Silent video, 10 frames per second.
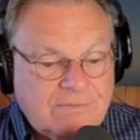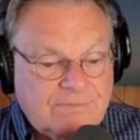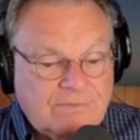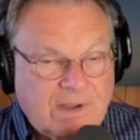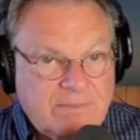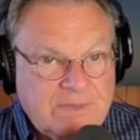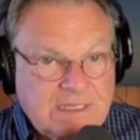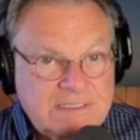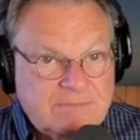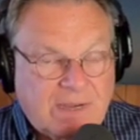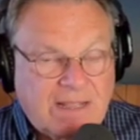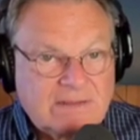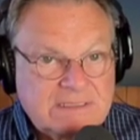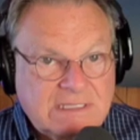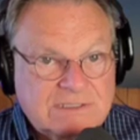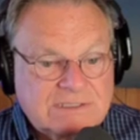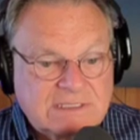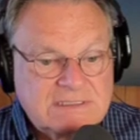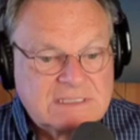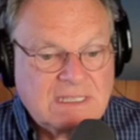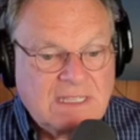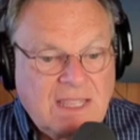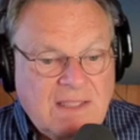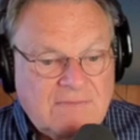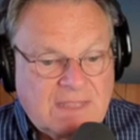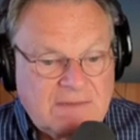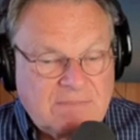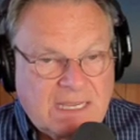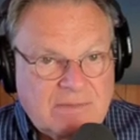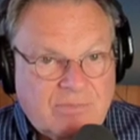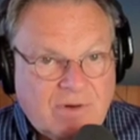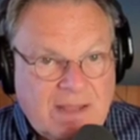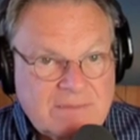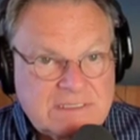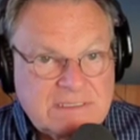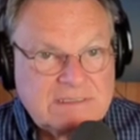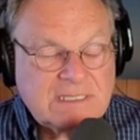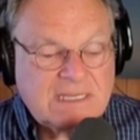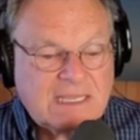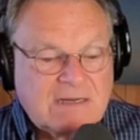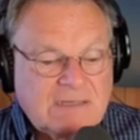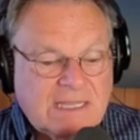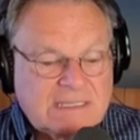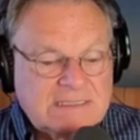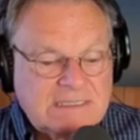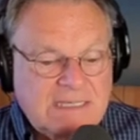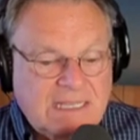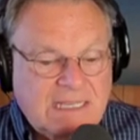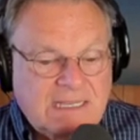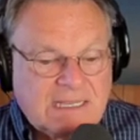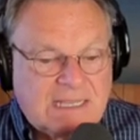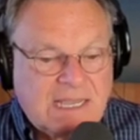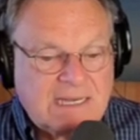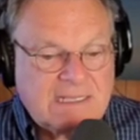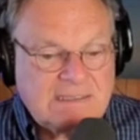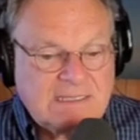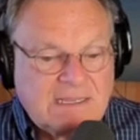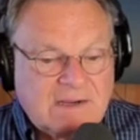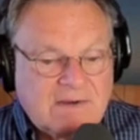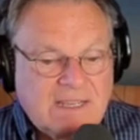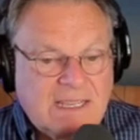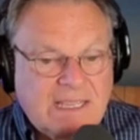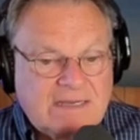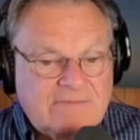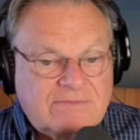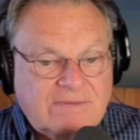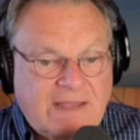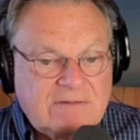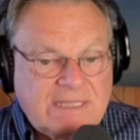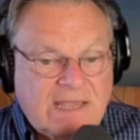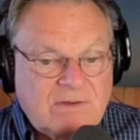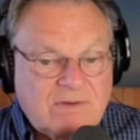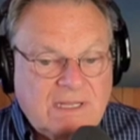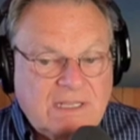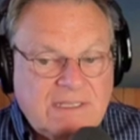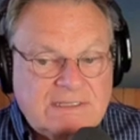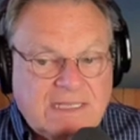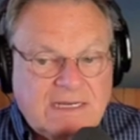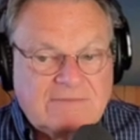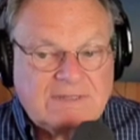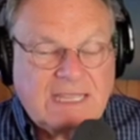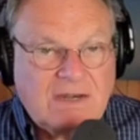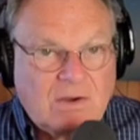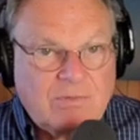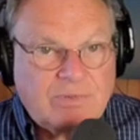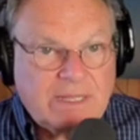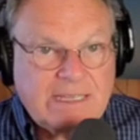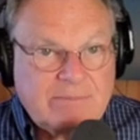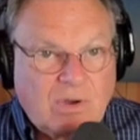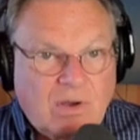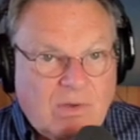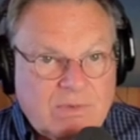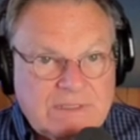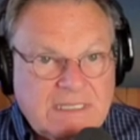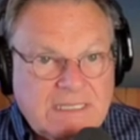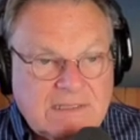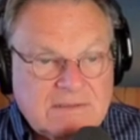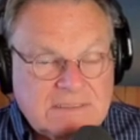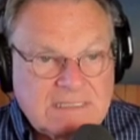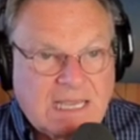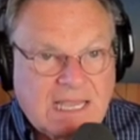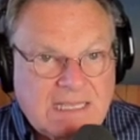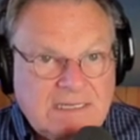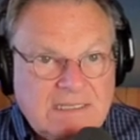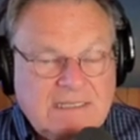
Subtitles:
from these politicians that made promises to get elected, got in there, and found out that if they don't play ball with the other side,